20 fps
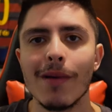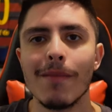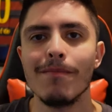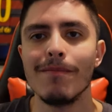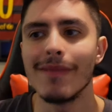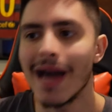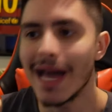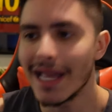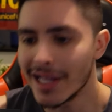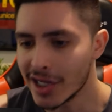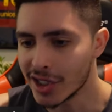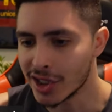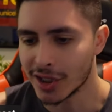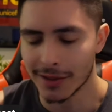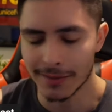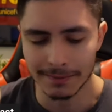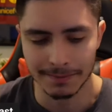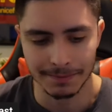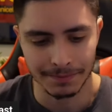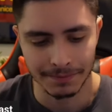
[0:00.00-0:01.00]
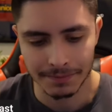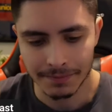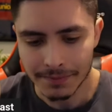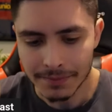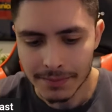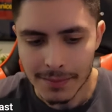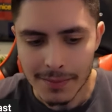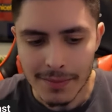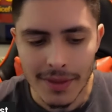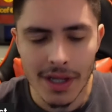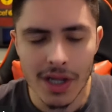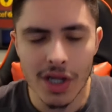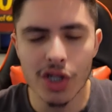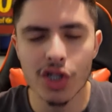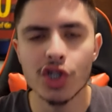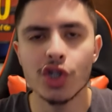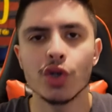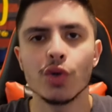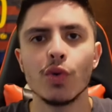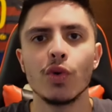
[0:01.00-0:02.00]
managed
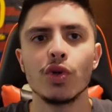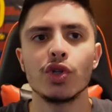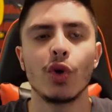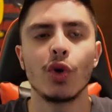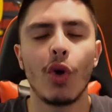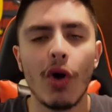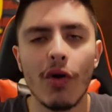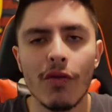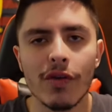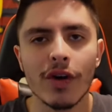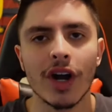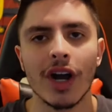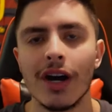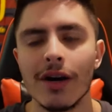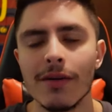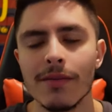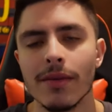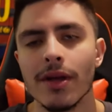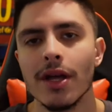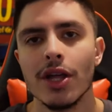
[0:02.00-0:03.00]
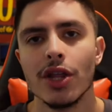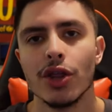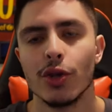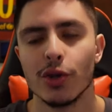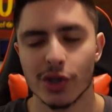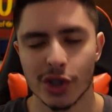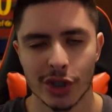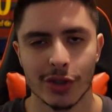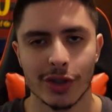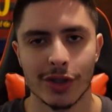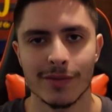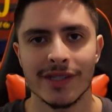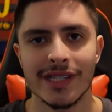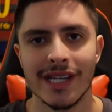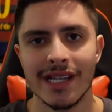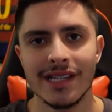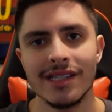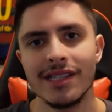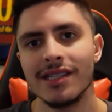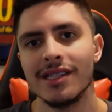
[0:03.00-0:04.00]
to overcome those
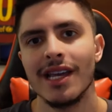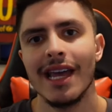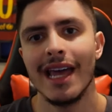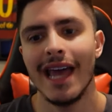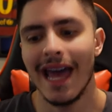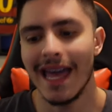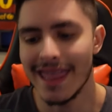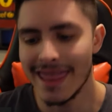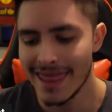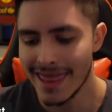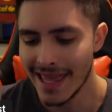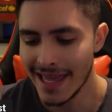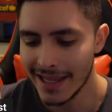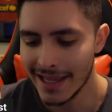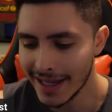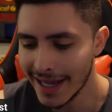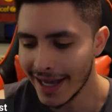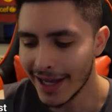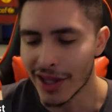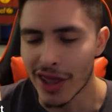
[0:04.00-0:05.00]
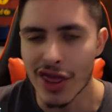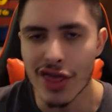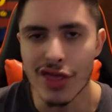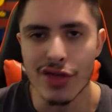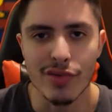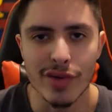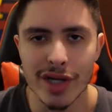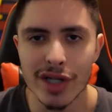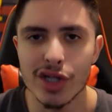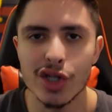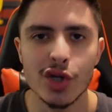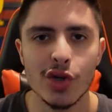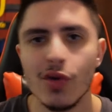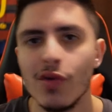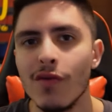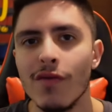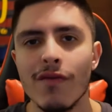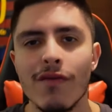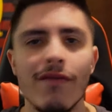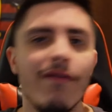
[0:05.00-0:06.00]
circumstances and then get a
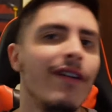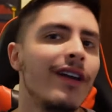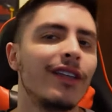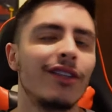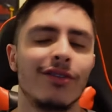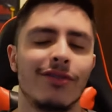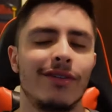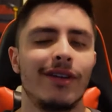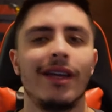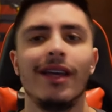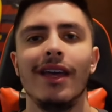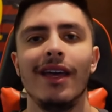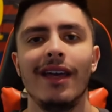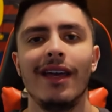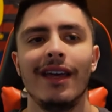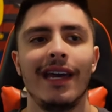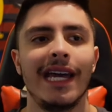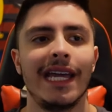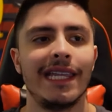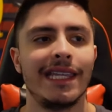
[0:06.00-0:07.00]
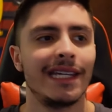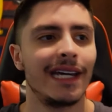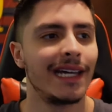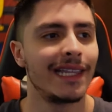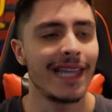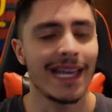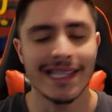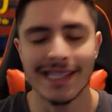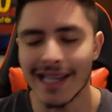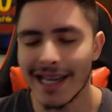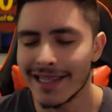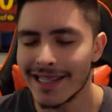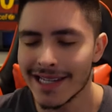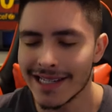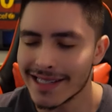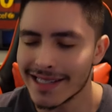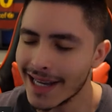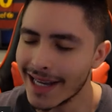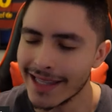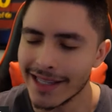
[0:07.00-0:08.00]
3-2 victory. And that
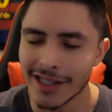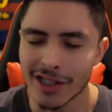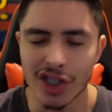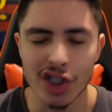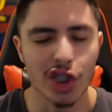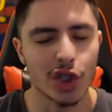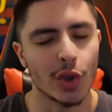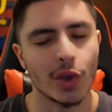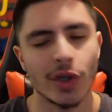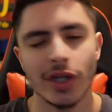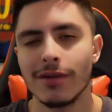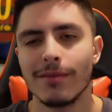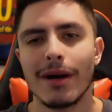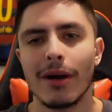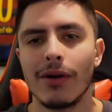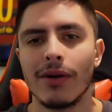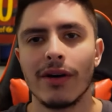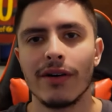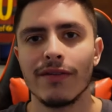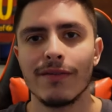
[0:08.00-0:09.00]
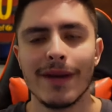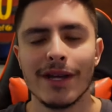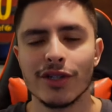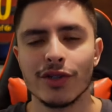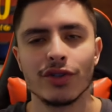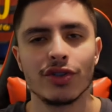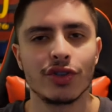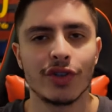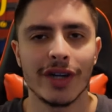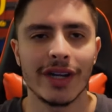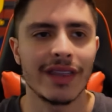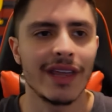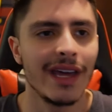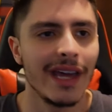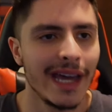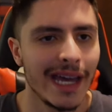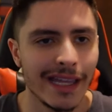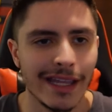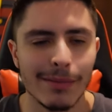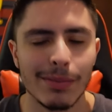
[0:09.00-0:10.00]
takes an extraordinary amount of mental strength.
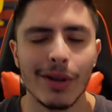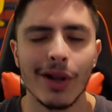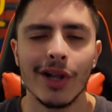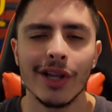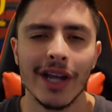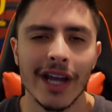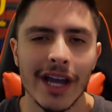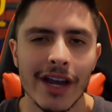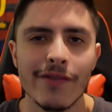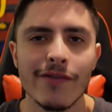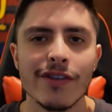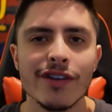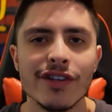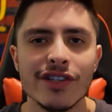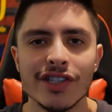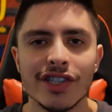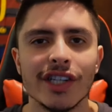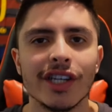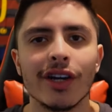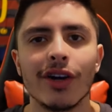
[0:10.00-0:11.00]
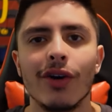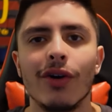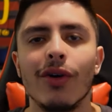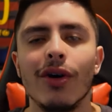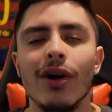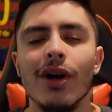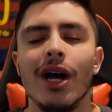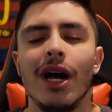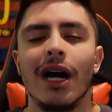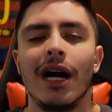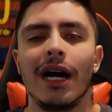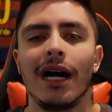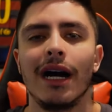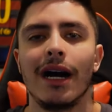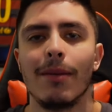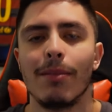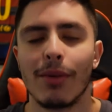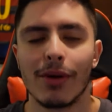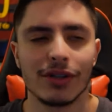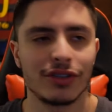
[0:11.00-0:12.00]
And I applaud every single
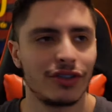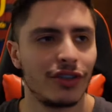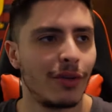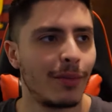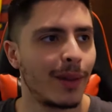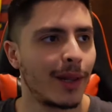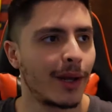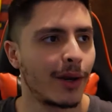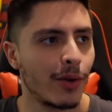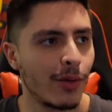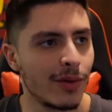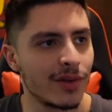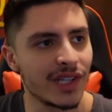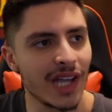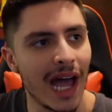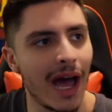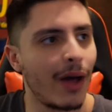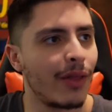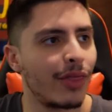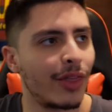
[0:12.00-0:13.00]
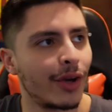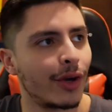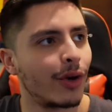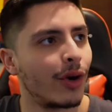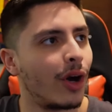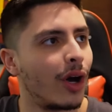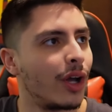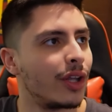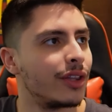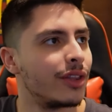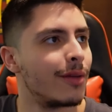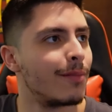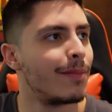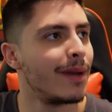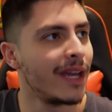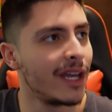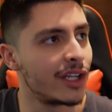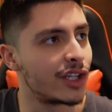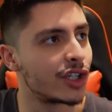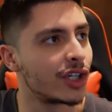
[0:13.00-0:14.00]
Barcelona player who was out there on the
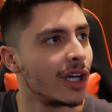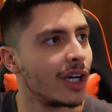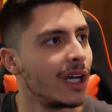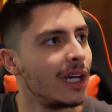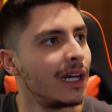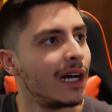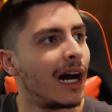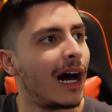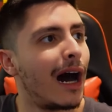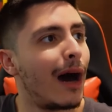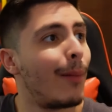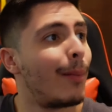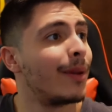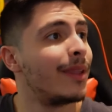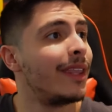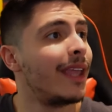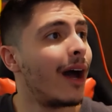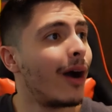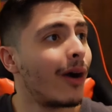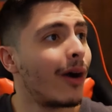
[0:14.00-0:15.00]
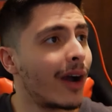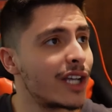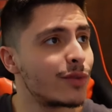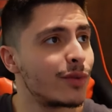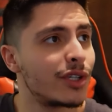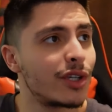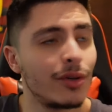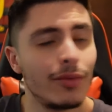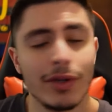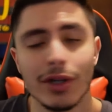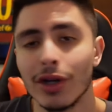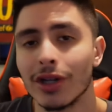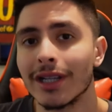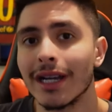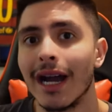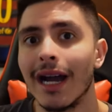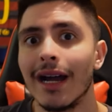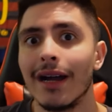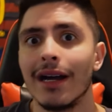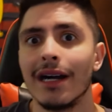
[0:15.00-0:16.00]
pitch. But now, guys, we looked
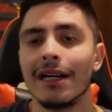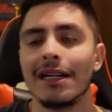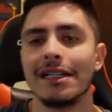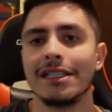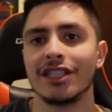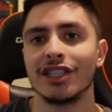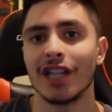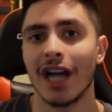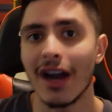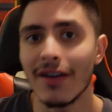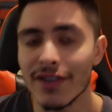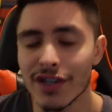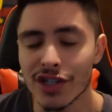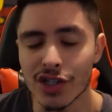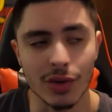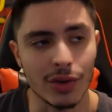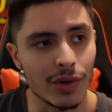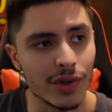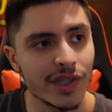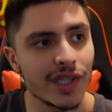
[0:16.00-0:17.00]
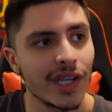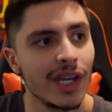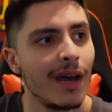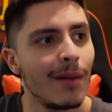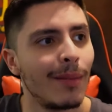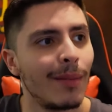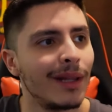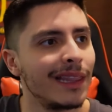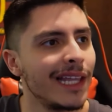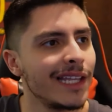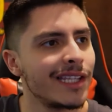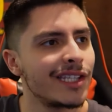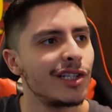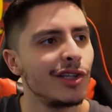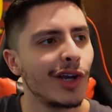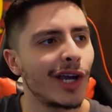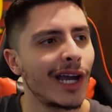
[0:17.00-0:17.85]
at Xavi's quotes, but let's look